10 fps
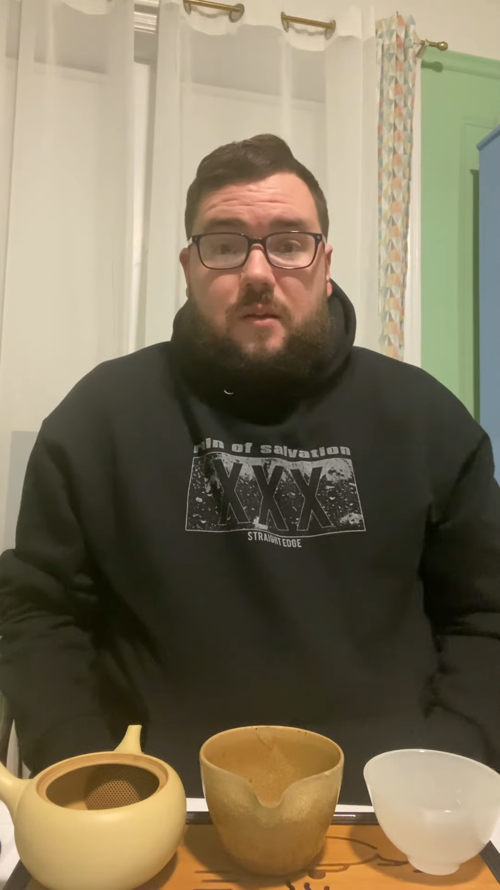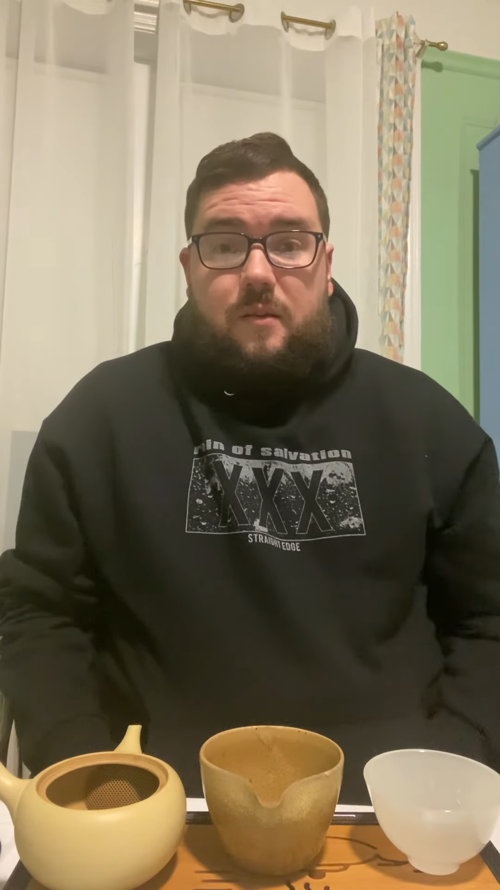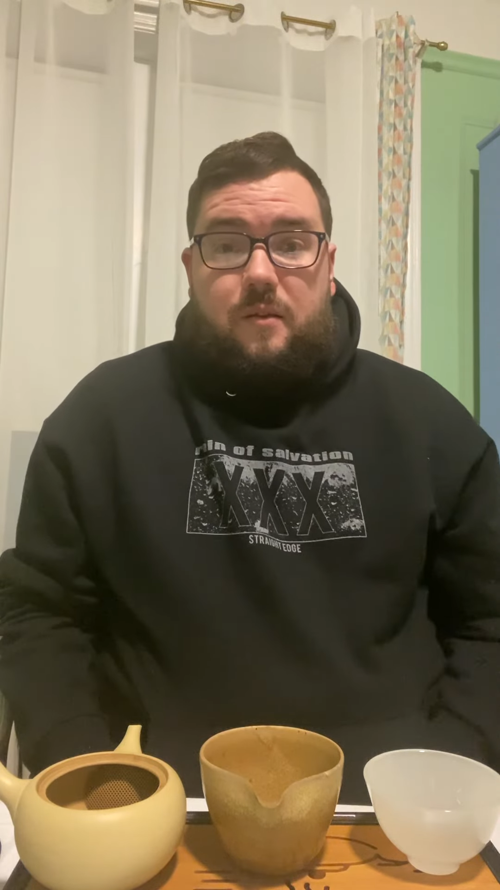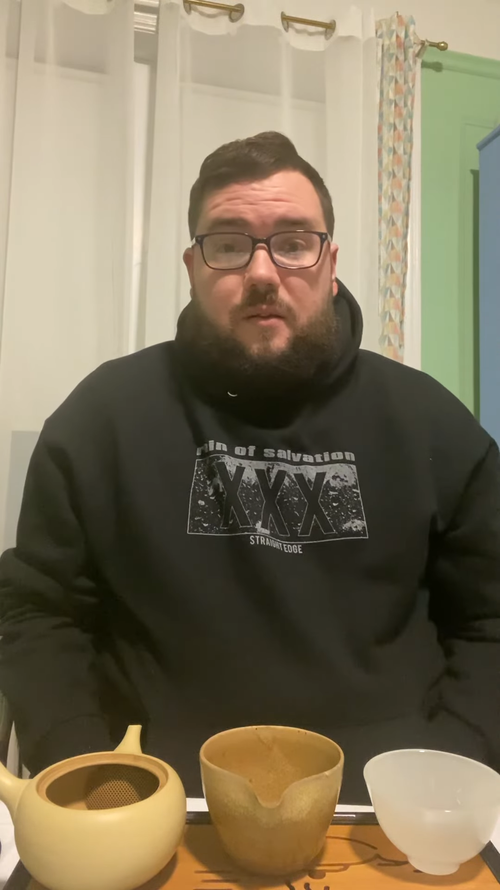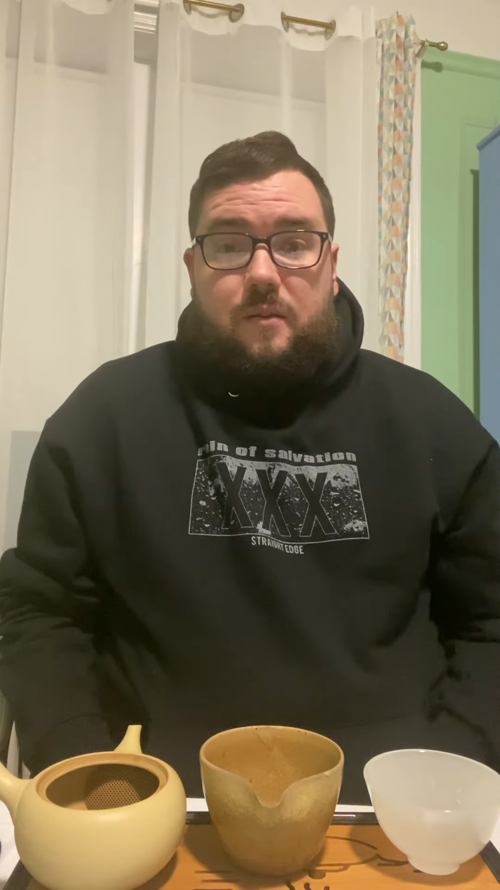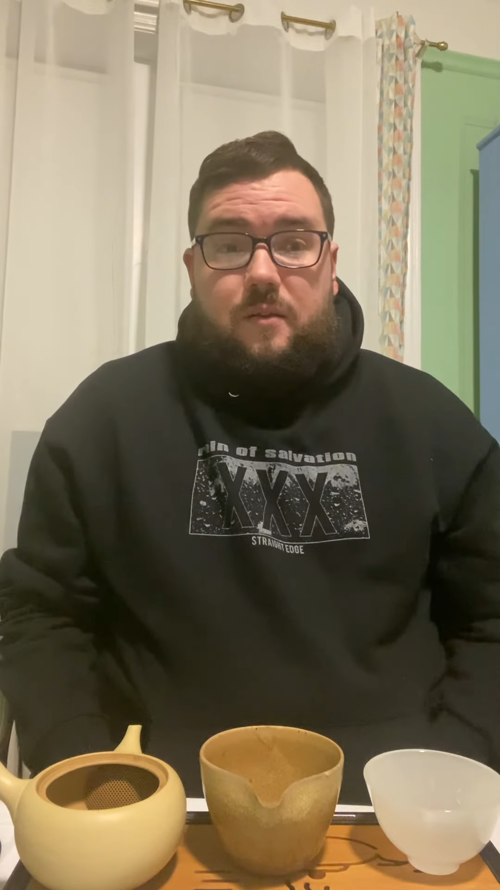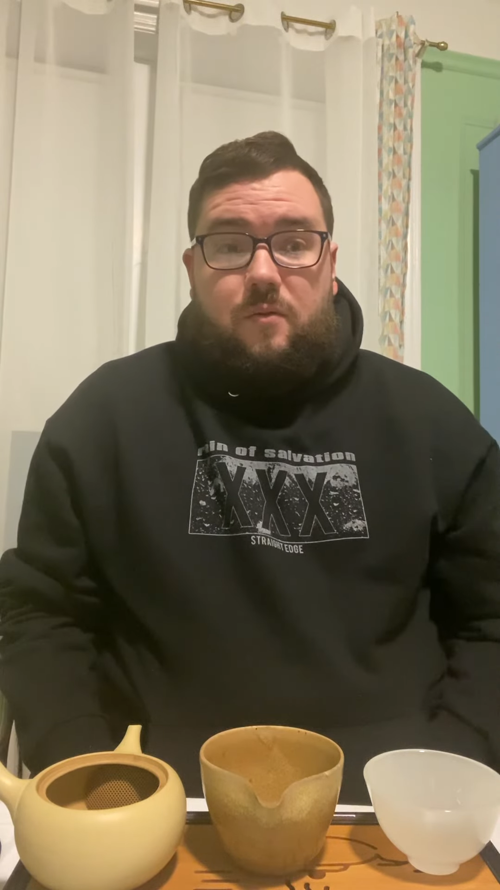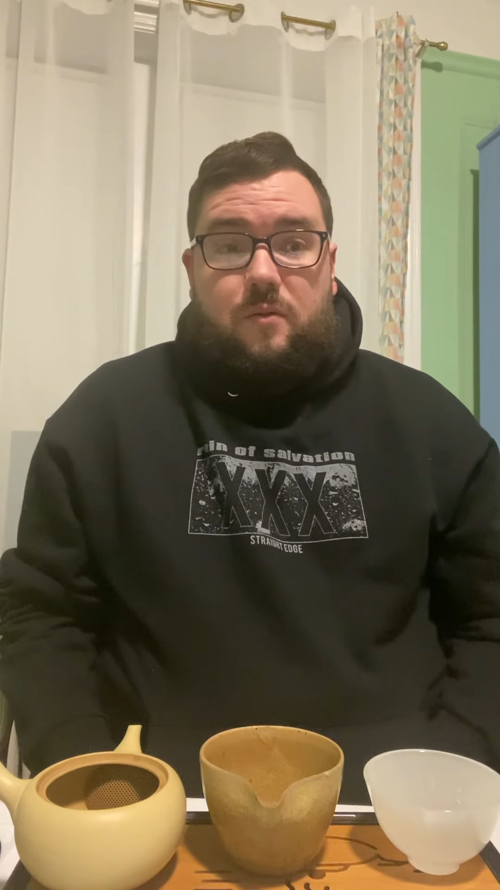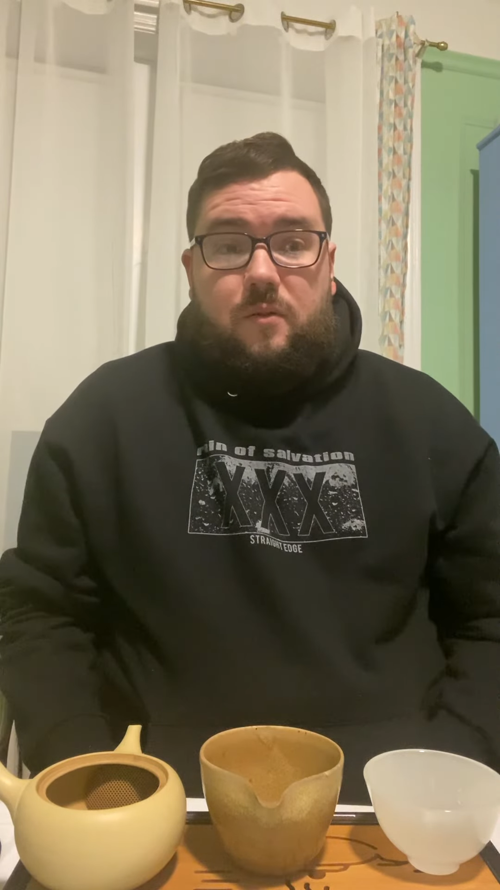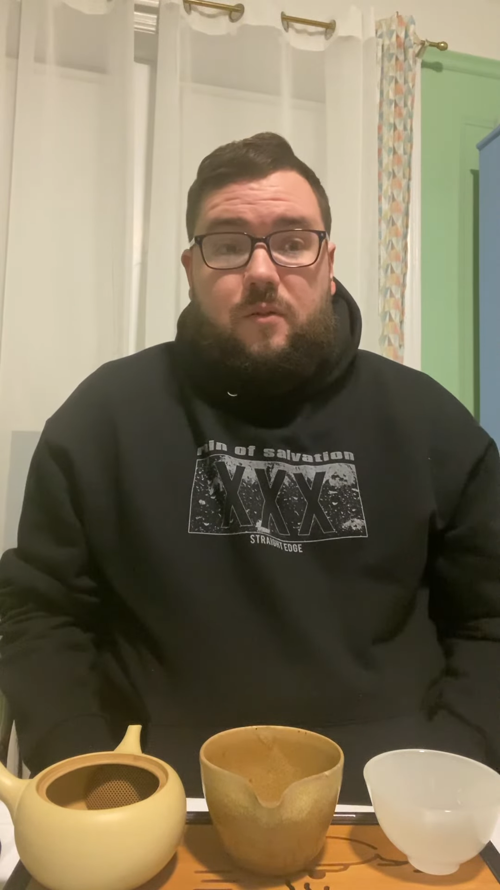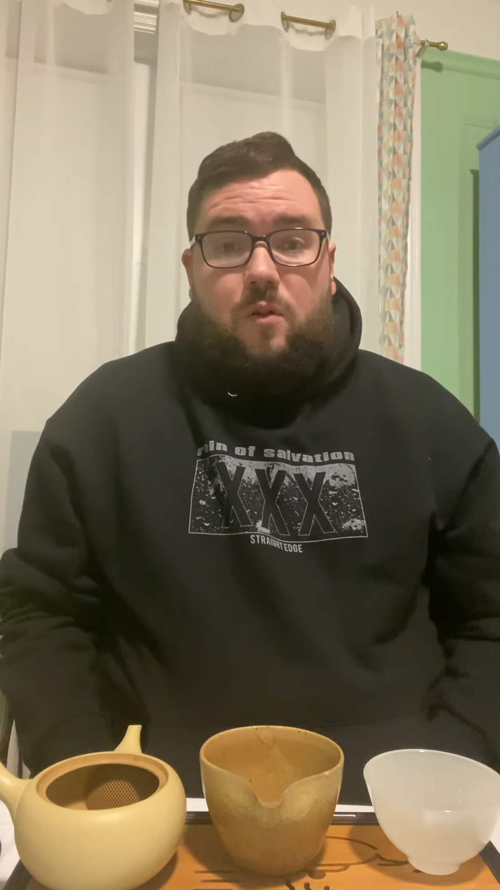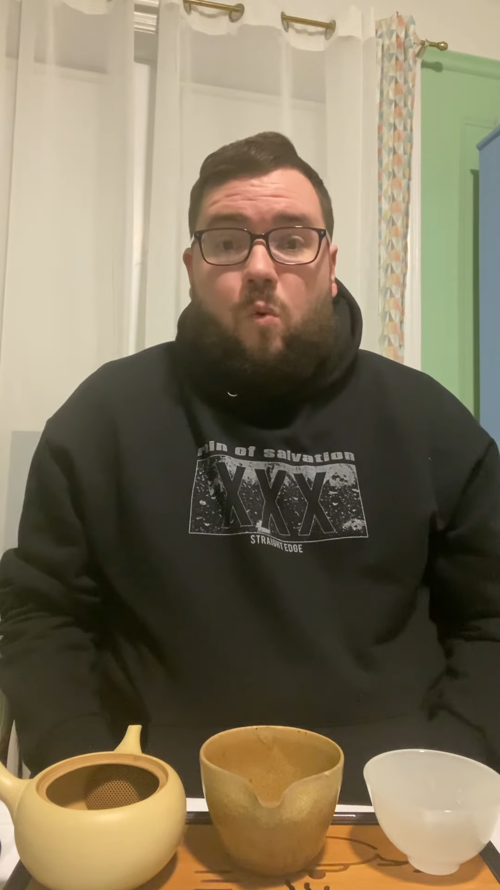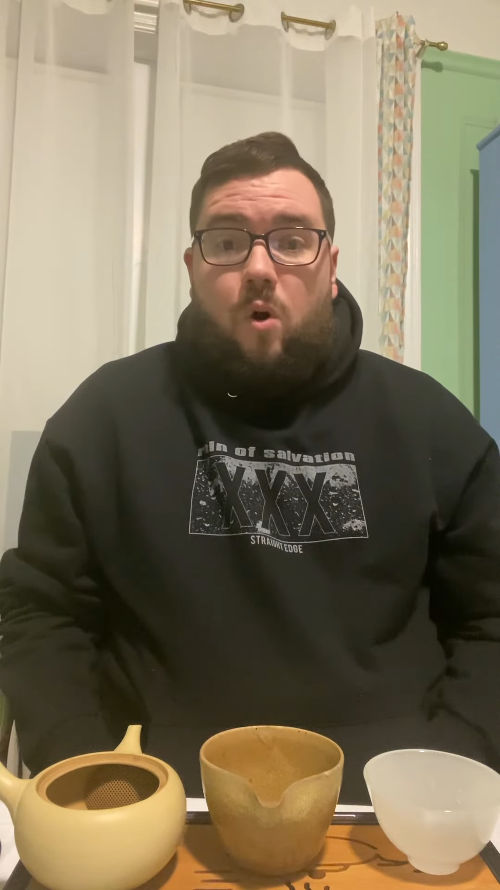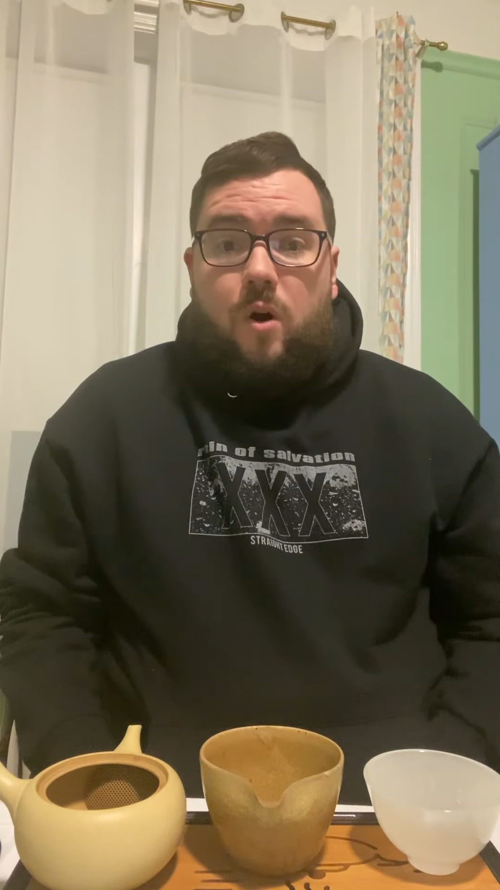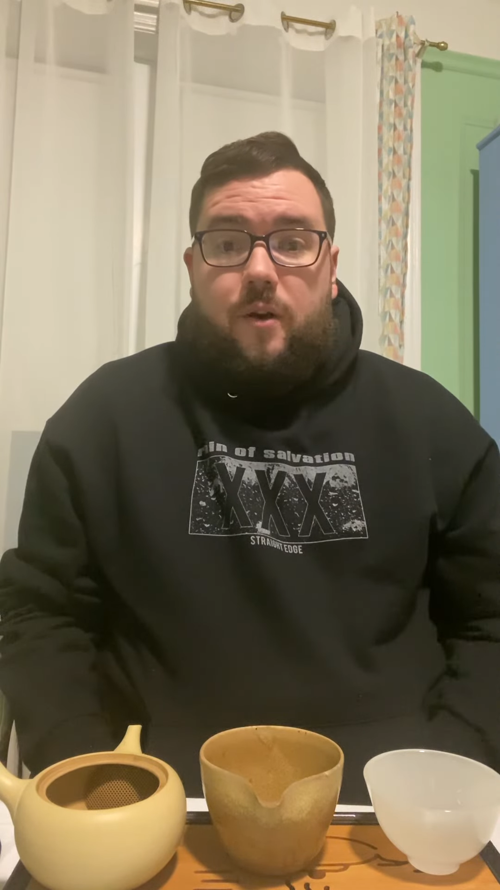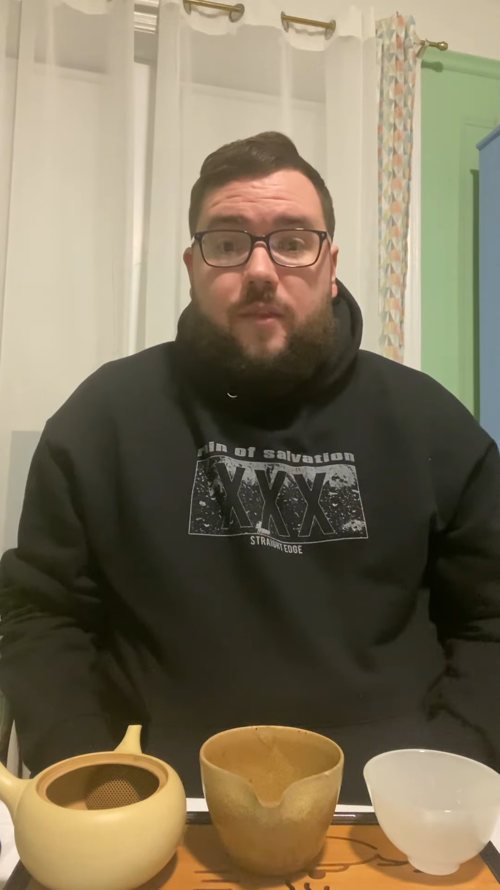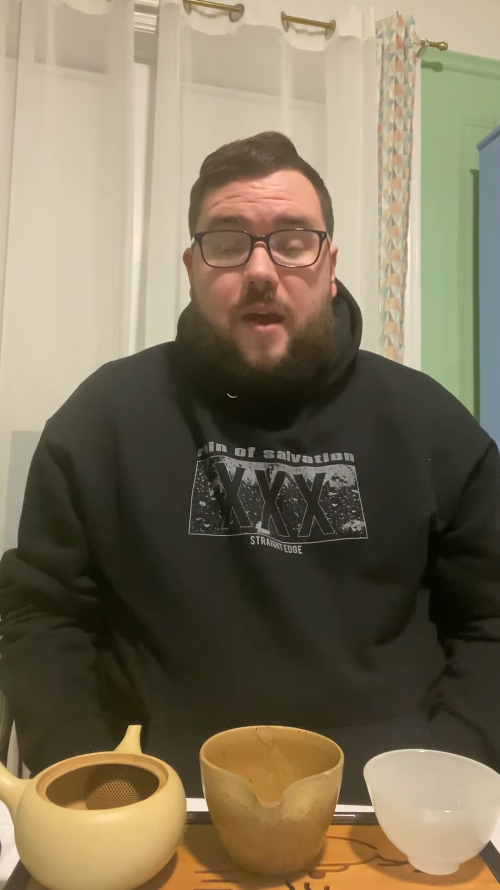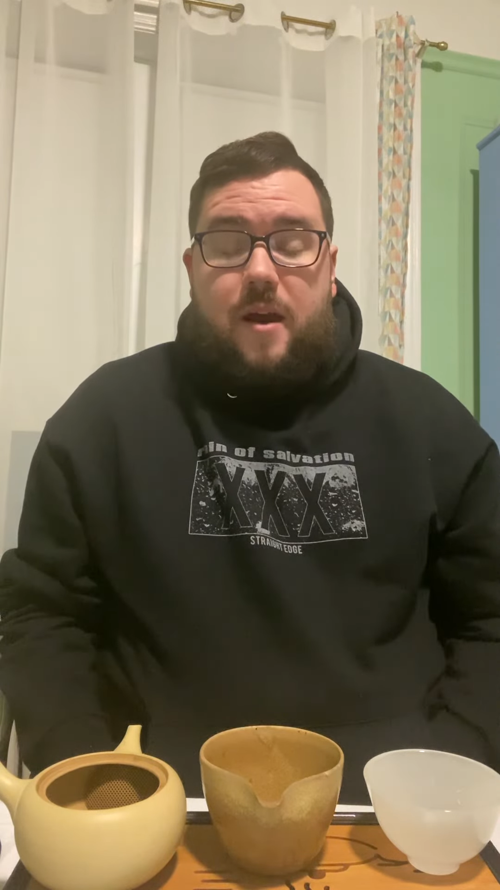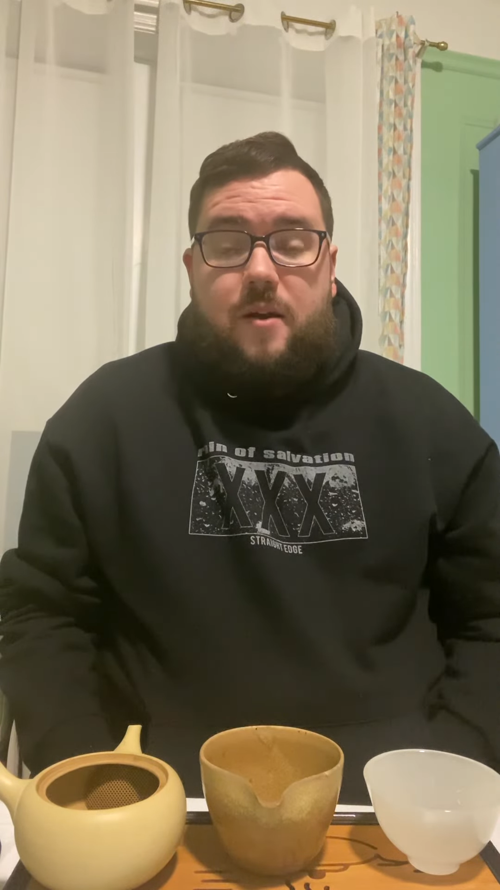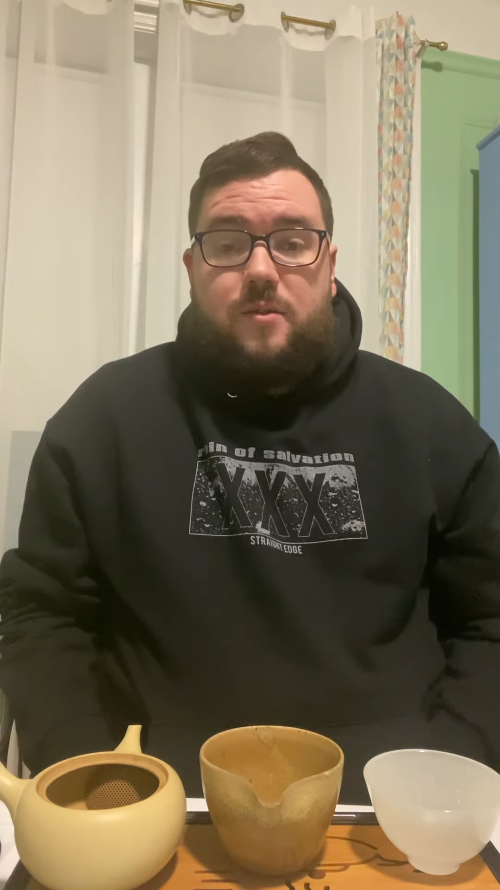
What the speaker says: the water there.